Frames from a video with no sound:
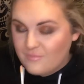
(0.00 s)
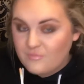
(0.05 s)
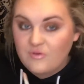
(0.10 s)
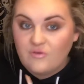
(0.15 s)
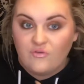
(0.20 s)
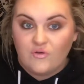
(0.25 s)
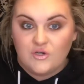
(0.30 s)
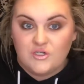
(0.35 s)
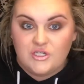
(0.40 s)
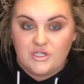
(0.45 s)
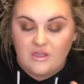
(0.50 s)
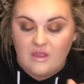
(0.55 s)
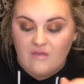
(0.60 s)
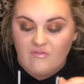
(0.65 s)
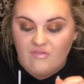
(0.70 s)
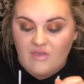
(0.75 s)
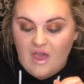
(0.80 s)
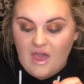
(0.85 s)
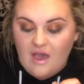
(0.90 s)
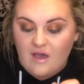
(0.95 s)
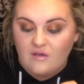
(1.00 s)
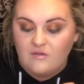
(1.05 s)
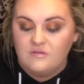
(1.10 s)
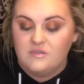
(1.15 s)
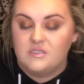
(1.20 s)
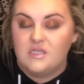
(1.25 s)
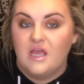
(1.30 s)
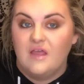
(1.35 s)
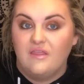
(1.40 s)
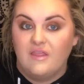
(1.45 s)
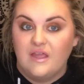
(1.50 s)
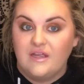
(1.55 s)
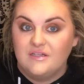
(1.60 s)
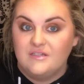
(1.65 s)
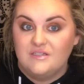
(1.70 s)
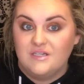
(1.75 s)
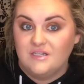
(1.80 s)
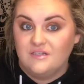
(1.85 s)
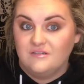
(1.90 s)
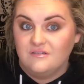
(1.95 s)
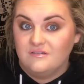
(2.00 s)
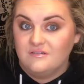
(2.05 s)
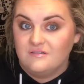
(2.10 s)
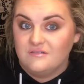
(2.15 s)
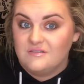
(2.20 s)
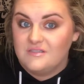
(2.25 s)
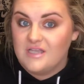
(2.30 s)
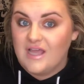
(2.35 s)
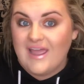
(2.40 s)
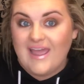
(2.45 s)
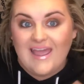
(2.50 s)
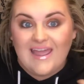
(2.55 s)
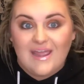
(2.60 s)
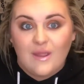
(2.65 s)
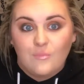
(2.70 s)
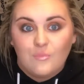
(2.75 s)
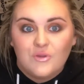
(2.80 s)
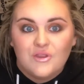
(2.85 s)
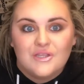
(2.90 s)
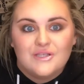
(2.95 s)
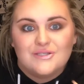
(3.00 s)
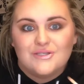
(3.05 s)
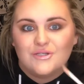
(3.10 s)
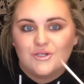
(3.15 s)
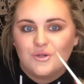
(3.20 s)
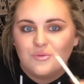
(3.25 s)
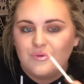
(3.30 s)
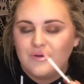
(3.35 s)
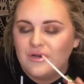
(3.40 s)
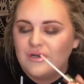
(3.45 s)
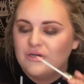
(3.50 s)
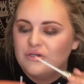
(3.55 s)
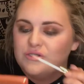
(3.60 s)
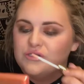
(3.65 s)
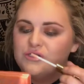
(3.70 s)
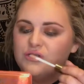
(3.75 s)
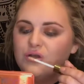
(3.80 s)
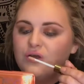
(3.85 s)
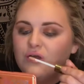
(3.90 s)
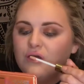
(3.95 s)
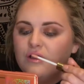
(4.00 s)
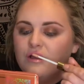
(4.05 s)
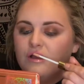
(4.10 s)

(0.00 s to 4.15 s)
before she left the house and like didn't say, hey, put this in your purse.